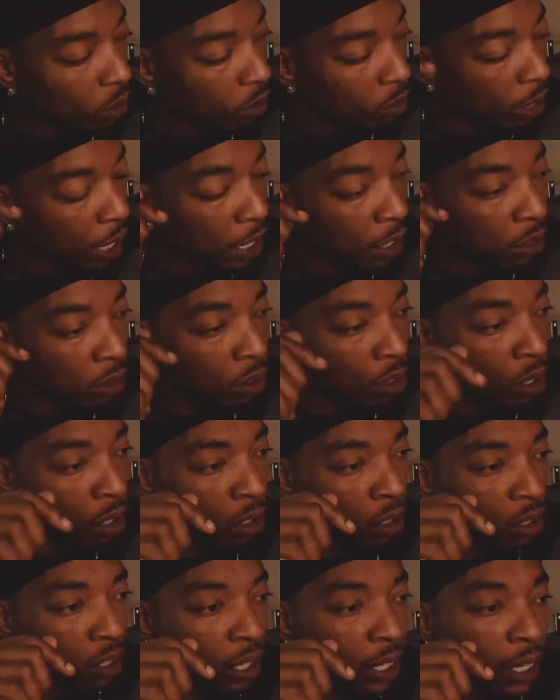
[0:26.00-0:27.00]
And another
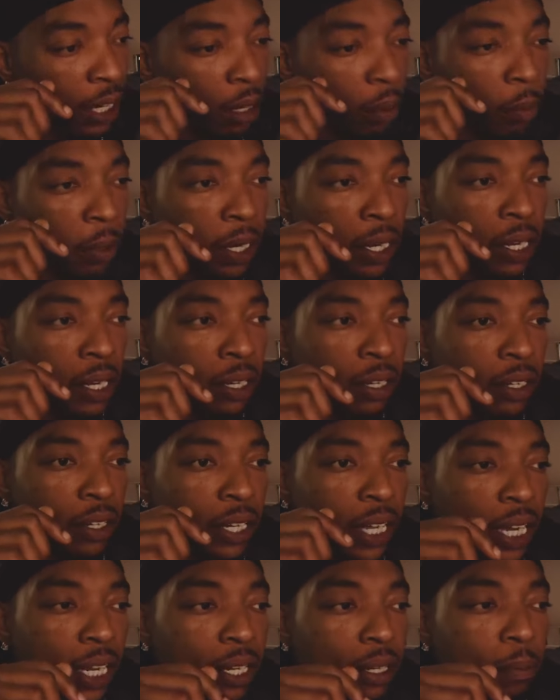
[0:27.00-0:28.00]
thing I'm hearing
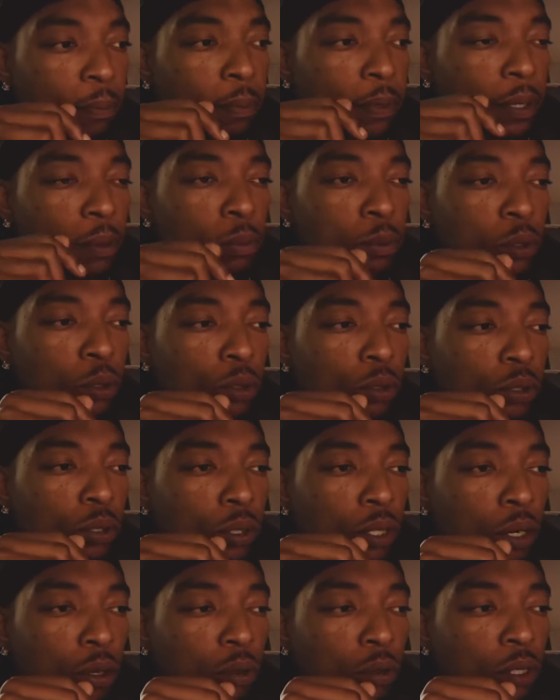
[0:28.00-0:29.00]
today, people, you
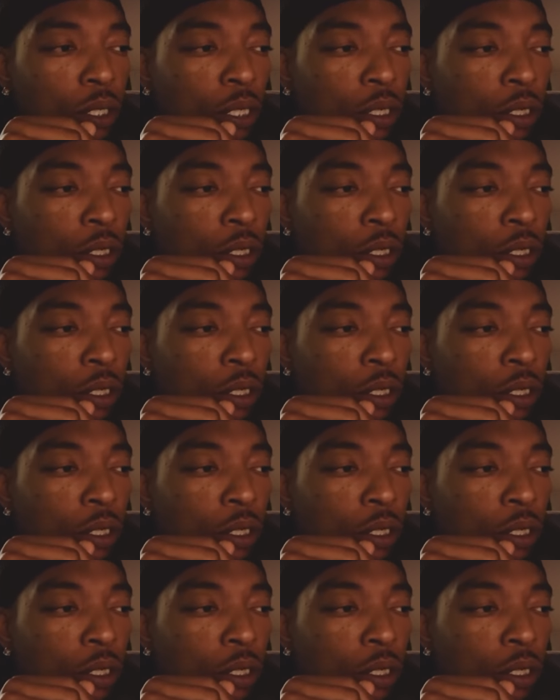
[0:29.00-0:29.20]
know,